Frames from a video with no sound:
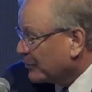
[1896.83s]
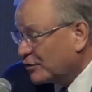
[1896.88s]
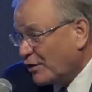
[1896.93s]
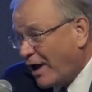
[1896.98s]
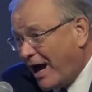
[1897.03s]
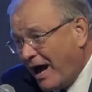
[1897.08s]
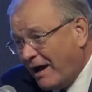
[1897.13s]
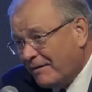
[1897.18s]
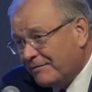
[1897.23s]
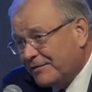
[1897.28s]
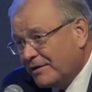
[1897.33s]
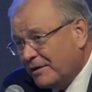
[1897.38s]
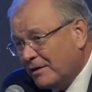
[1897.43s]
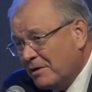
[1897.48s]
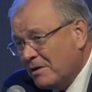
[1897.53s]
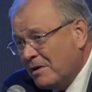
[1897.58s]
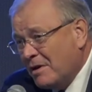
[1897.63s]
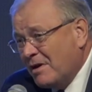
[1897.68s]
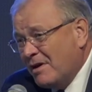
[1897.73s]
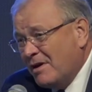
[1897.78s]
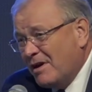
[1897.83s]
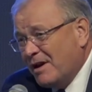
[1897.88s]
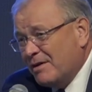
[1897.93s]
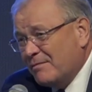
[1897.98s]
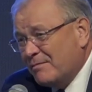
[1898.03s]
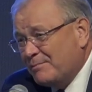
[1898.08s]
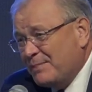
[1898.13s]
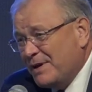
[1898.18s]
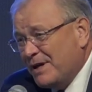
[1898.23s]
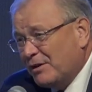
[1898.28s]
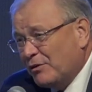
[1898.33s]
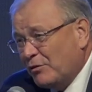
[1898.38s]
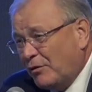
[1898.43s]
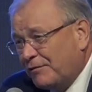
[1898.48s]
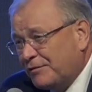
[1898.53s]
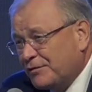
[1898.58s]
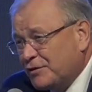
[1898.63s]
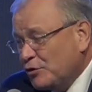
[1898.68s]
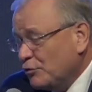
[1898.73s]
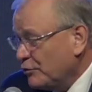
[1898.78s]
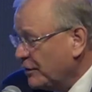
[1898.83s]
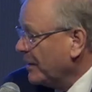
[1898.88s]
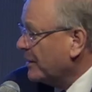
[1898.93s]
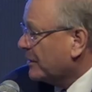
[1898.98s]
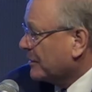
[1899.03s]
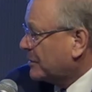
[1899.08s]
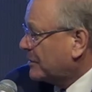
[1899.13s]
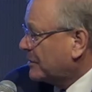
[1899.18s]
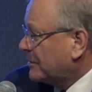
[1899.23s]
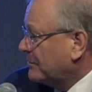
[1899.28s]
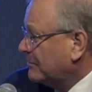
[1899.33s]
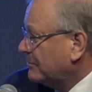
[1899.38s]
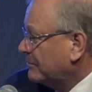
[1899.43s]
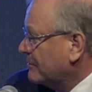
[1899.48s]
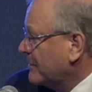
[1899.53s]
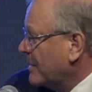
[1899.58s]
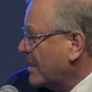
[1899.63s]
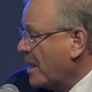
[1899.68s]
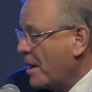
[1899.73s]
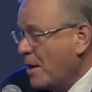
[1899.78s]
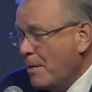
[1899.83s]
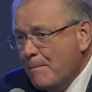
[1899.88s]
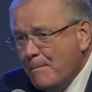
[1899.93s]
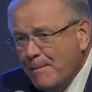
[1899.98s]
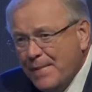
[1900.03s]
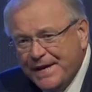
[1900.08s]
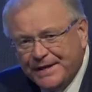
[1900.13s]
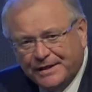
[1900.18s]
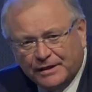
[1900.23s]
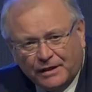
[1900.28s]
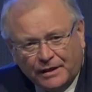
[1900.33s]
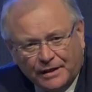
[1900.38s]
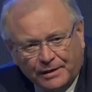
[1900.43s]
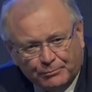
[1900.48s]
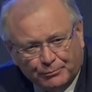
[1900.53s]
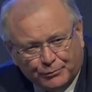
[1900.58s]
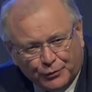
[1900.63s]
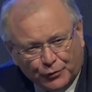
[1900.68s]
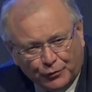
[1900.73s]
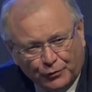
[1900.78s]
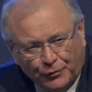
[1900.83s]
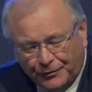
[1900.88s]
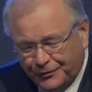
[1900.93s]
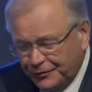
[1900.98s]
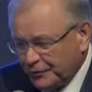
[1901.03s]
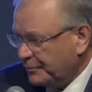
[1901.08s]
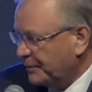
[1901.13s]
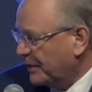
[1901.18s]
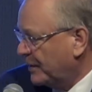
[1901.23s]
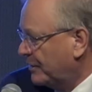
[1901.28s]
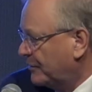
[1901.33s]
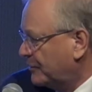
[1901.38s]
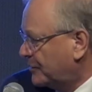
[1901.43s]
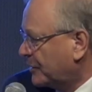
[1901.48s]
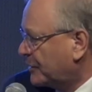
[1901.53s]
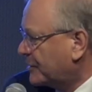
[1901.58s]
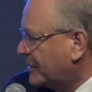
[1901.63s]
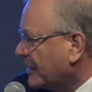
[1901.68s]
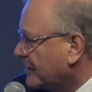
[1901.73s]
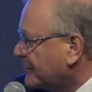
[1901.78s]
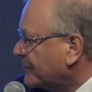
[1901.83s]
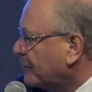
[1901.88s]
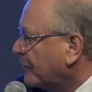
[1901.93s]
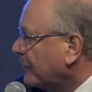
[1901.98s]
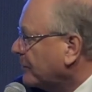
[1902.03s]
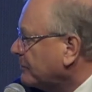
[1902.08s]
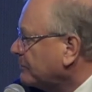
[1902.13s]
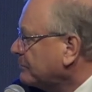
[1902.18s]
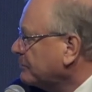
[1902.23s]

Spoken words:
So after a period of 2 years, immediately proved to be successful.